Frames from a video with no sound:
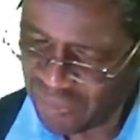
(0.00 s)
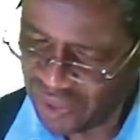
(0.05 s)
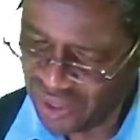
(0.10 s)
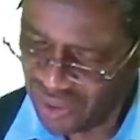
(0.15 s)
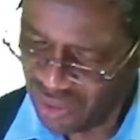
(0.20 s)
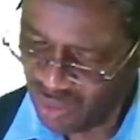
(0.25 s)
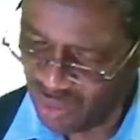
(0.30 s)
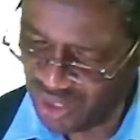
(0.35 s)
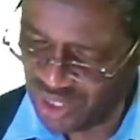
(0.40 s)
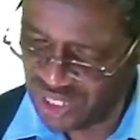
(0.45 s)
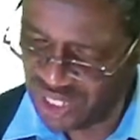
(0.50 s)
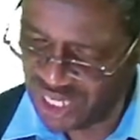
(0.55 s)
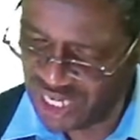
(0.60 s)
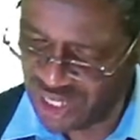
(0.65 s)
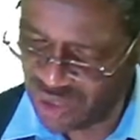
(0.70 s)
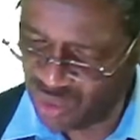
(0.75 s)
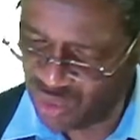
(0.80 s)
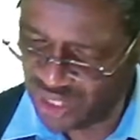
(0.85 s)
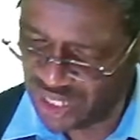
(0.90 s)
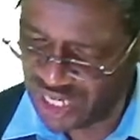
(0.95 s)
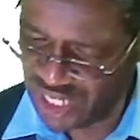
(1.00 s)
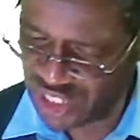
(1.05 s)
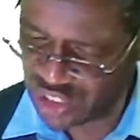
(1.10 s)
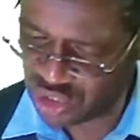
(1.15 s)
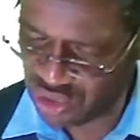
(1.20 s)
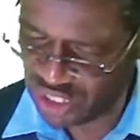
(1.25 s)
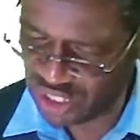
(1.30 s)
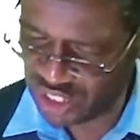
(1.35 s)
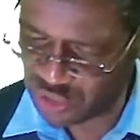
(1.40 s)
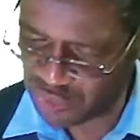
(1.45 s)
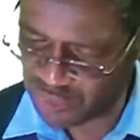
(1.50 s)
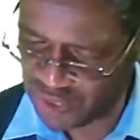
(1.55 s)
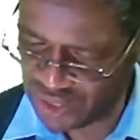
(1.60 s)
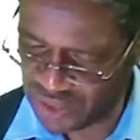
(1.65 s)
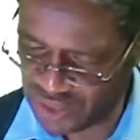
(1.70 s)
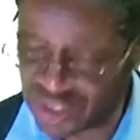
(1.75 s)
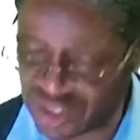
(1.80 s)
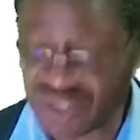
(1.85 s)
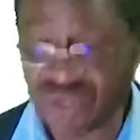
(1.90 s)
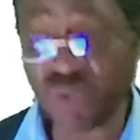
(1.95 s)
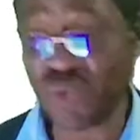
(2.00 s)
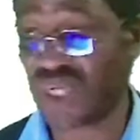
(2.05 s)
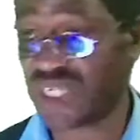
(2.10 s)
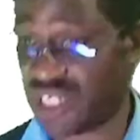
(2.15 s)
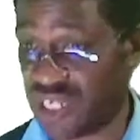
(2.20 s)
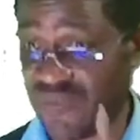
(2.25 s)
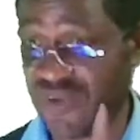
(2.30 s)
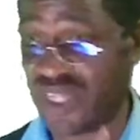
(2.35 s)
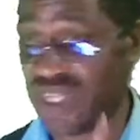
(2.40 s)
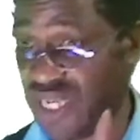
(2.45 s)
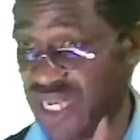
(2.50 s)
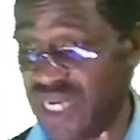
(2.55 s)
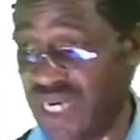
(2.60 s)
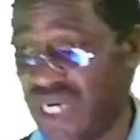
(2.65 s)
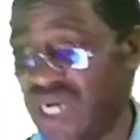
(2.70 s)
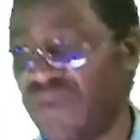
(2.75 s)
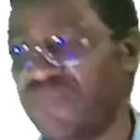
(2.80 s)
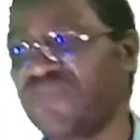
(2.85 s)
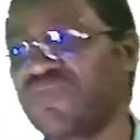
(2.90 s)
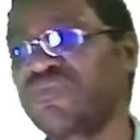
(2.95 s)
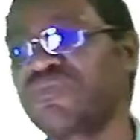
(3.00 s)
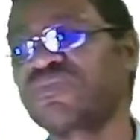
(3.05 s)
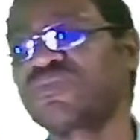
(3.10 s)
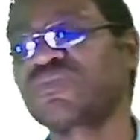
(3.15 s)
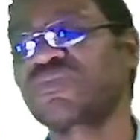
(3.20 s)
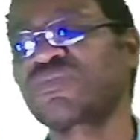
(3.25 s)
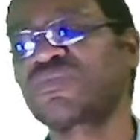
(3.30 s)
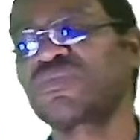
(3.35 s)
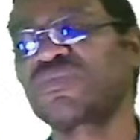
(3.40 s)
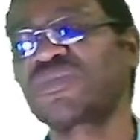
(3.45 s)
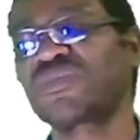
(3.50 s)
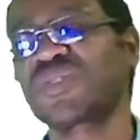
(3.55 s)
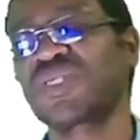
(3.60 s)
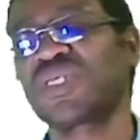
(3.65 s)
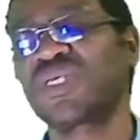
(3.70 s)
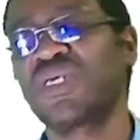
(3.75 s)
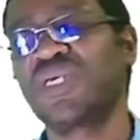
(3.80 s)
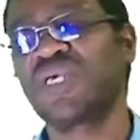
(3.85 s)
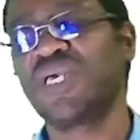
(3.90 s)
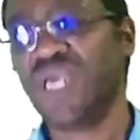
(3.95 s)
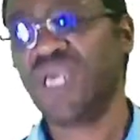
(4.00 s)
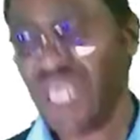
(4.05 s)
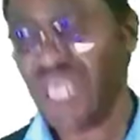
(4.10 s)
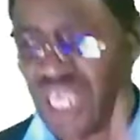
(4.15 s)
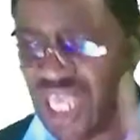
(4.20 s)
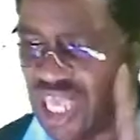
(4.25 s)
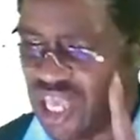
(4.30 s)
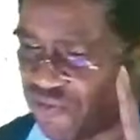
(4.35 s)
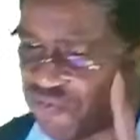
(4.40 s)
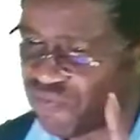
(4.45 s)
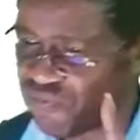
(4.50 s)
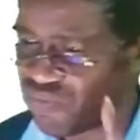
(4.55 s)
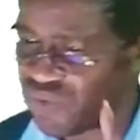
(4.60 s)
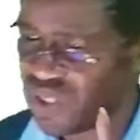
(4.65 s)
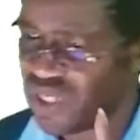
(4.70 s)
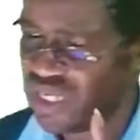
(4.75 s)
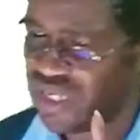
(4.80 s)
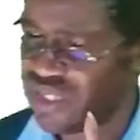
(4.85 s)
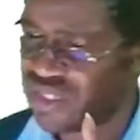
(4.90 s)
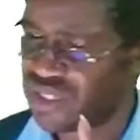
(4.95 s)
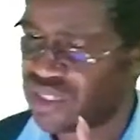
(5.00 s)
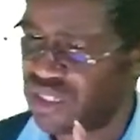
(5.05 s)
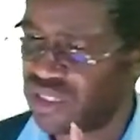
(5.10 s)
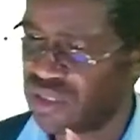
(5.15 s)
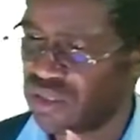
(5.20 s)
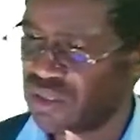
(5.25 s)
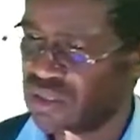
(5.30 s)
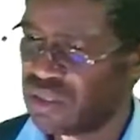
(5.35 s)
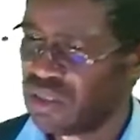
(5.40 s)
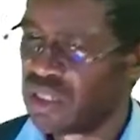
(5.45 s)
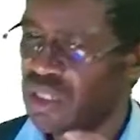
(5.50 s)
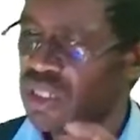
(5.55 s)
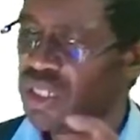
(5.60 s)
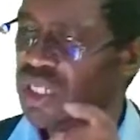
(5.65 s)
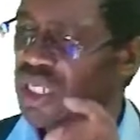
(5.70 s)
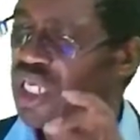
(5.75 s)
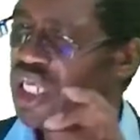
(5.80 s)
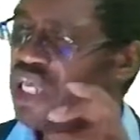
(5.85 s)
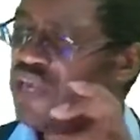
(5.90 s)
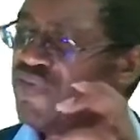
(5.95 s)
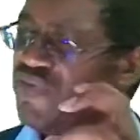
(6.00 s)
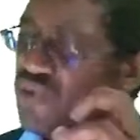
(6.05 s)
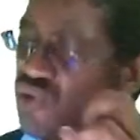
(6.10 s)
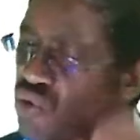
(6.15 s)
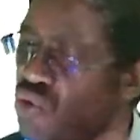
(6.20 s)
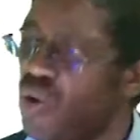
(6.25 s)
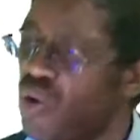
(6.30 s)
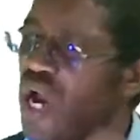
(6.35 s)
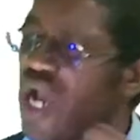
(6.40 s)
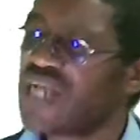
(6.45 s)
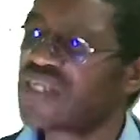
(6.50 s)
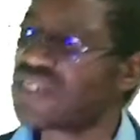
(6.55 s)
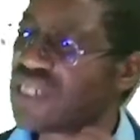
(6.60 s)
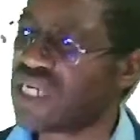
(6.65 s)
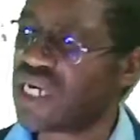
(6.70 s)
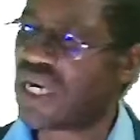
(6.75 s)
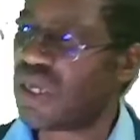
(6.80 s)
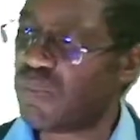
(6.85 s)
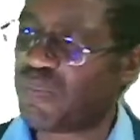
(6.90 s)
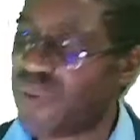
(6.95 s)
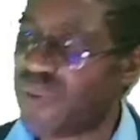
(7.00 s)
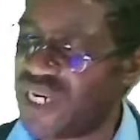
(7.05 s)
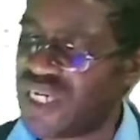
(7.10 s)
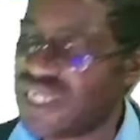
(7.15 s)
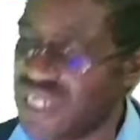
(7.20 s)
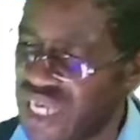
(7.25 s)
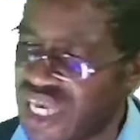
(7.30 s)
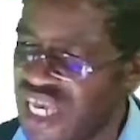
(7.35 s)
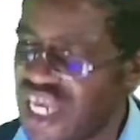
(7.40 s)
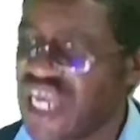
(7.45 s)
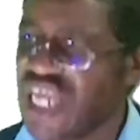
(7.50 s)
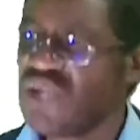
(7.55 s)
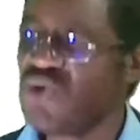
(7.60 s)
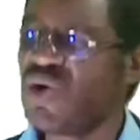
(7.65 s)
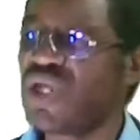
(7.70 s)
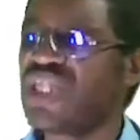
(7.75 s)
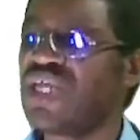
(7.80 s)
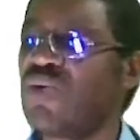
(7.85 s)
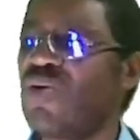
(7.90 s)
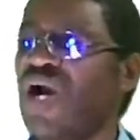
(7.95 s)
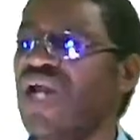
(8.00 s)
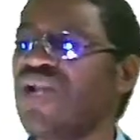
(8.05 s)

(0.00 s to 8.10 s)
whatever they are, if you as company A, you are the one